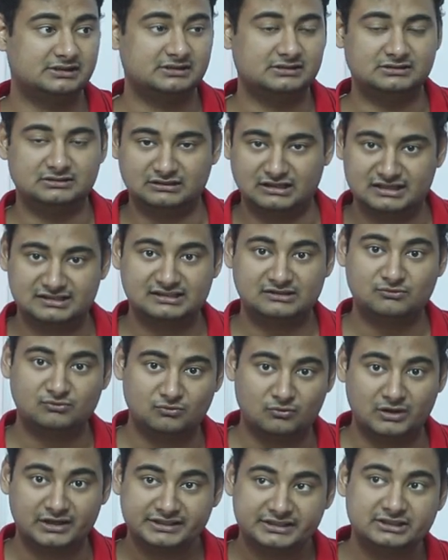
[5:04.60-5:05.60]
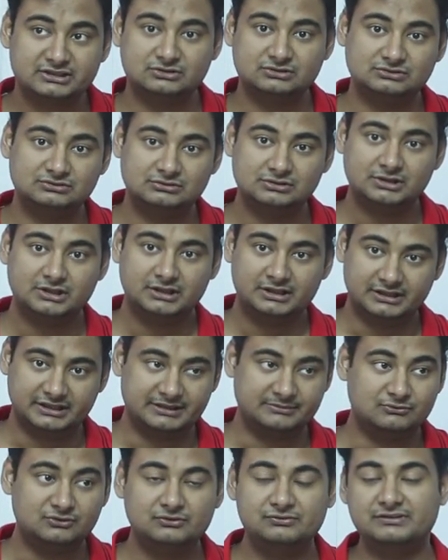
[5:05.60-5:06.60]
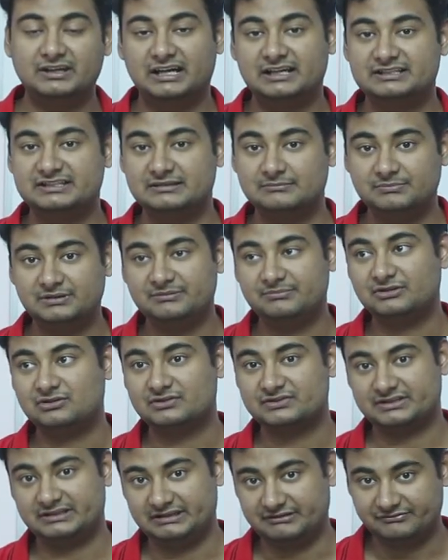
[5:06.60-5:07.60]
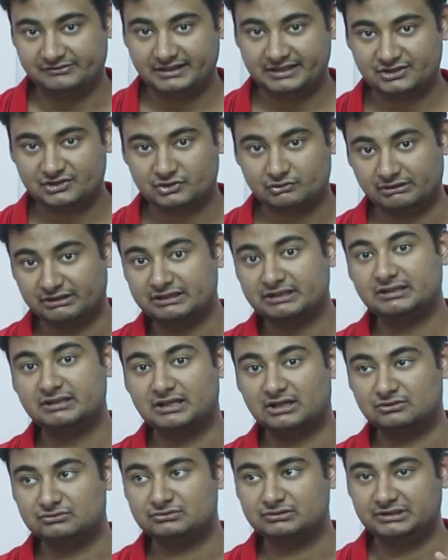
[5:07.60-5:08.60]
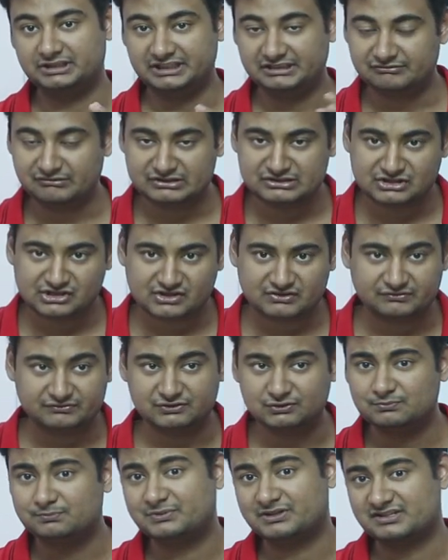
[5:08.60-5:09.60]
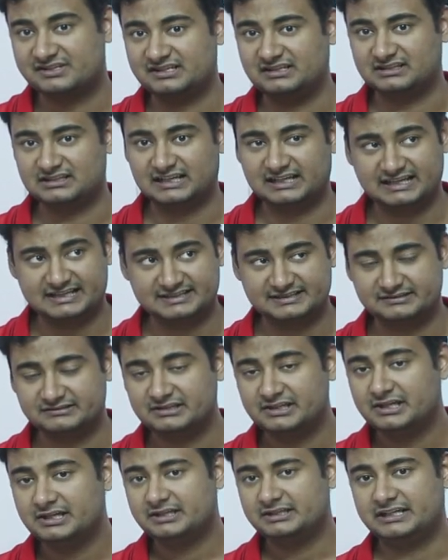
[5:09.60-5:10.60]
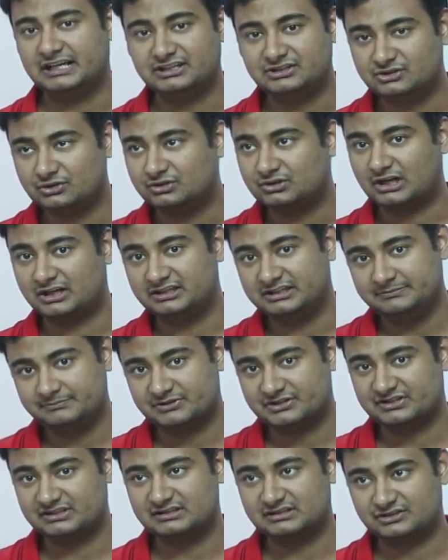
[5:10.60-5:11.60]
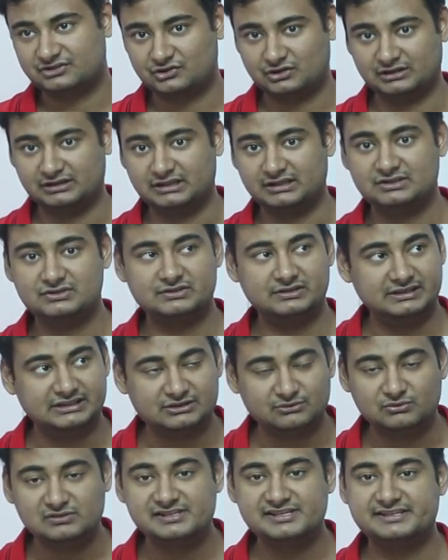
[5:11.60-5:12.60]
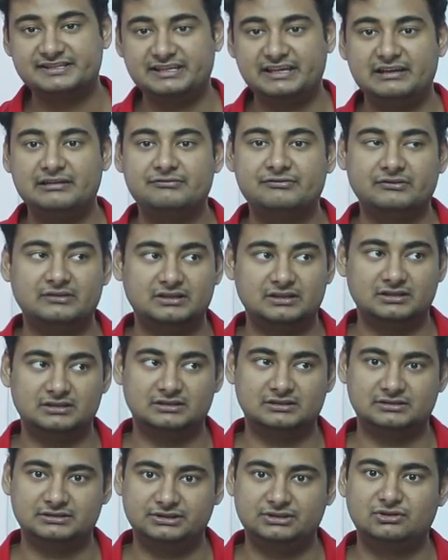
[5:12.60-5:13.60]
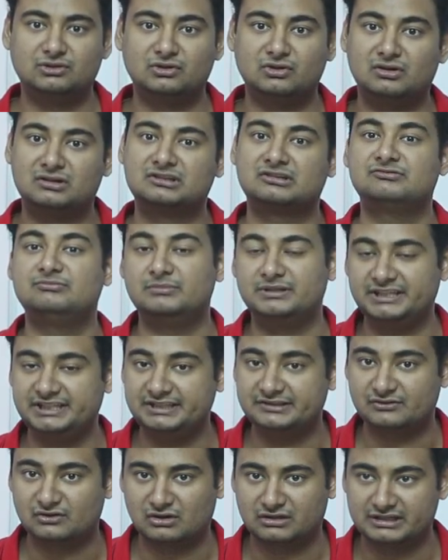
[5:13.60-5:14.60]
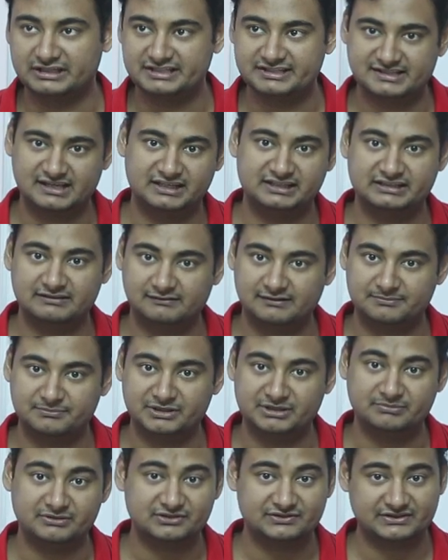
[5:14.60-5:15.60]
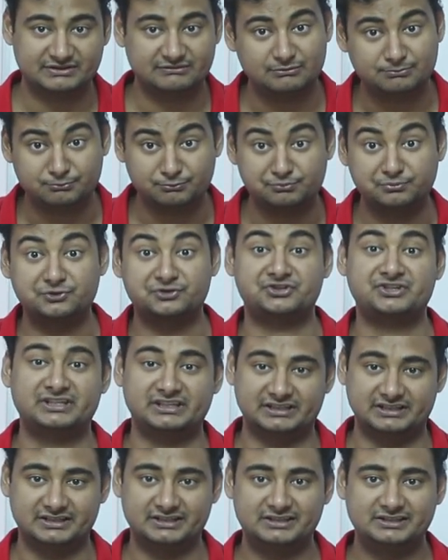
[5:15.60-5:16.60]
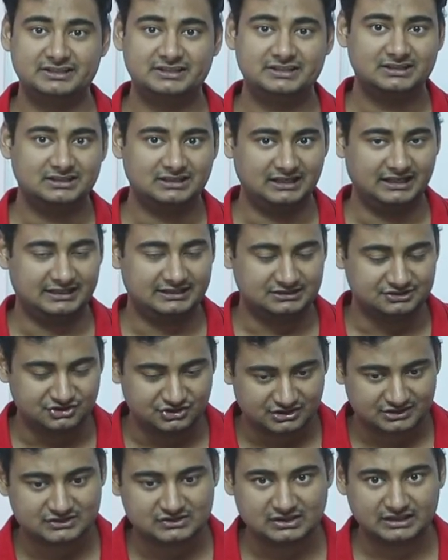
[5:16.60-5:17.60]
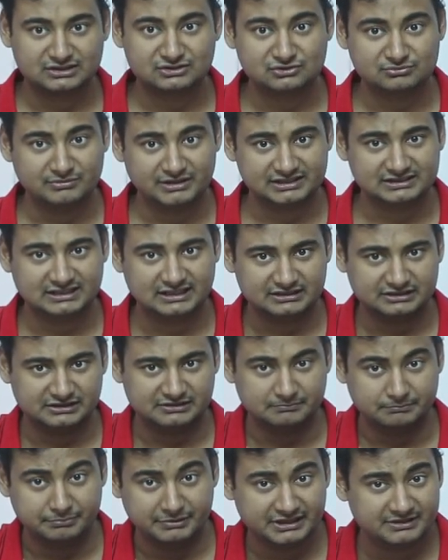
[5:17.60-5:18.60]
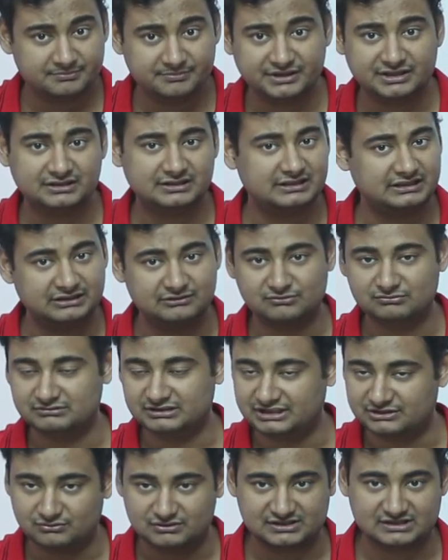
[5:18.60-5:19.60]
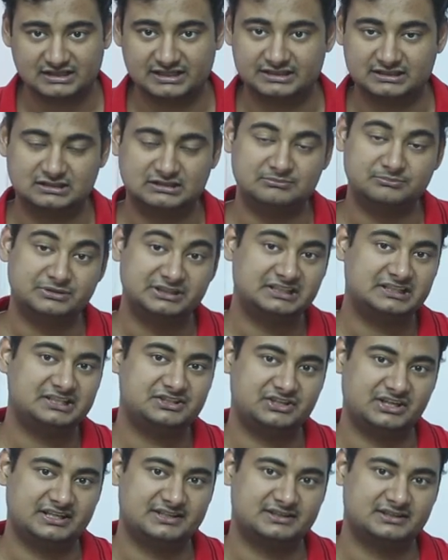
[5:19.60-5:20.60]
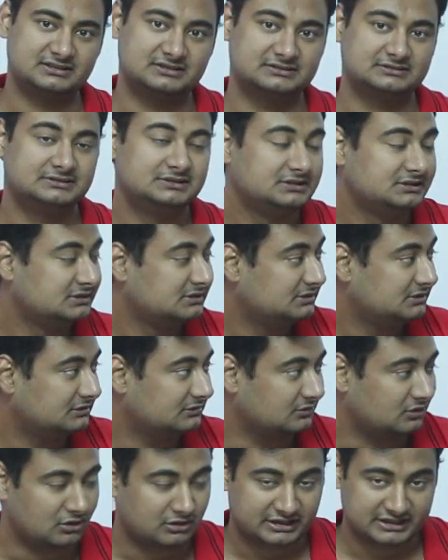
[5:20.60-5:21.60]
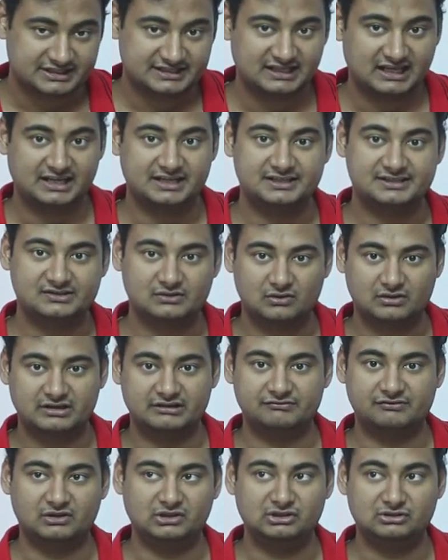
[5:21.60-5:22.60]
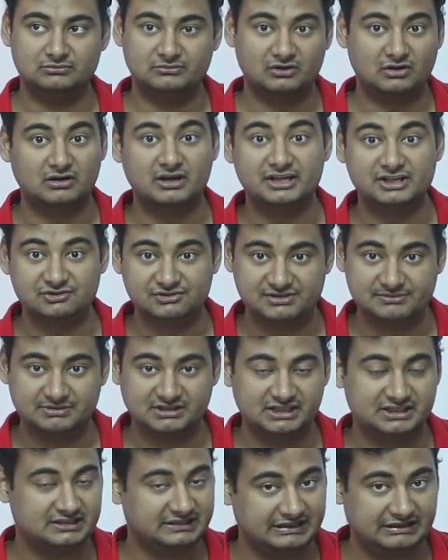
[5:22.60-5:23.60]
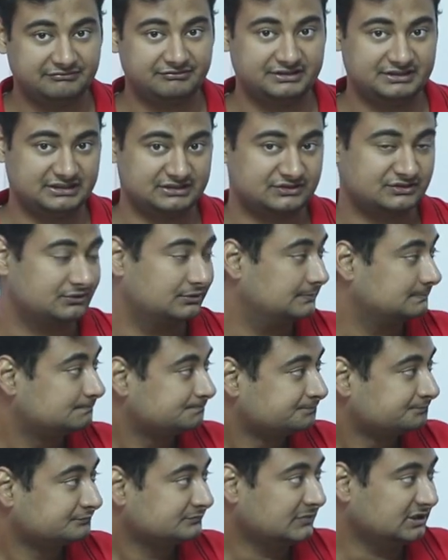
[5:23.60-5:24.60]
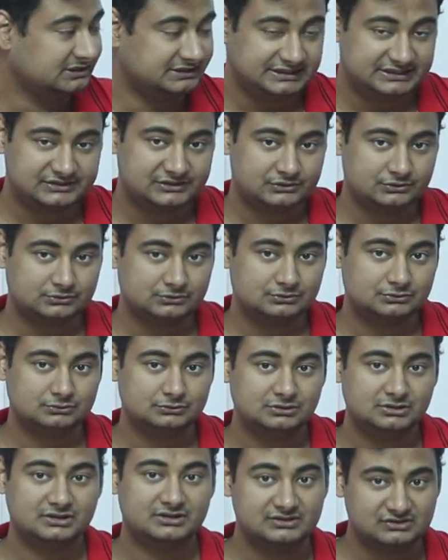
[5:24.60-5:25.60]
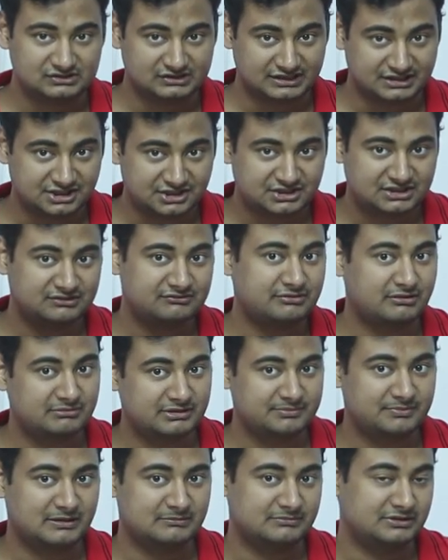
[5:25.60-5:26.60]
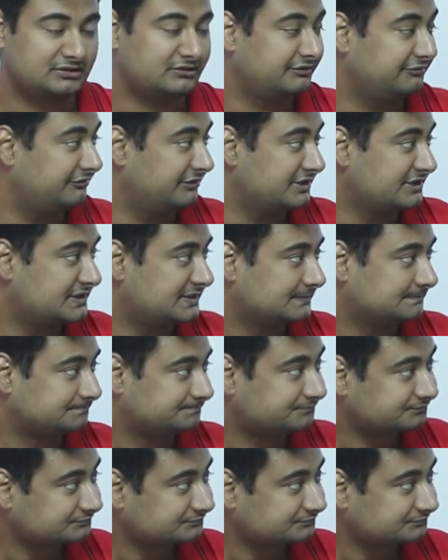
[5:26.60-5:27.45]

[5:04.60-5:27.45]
uh, nasa wanted to remove that simply because if they shrink it down even just few percent like as in 10 to 30 percent shrinkage it will save uh, you know a lot of money in rocket design development because they were pushing it like just trying to make that a bit bigger it it was like completely changed the rocket size rocket volume rocket usability everything so these two suggestions from department of defense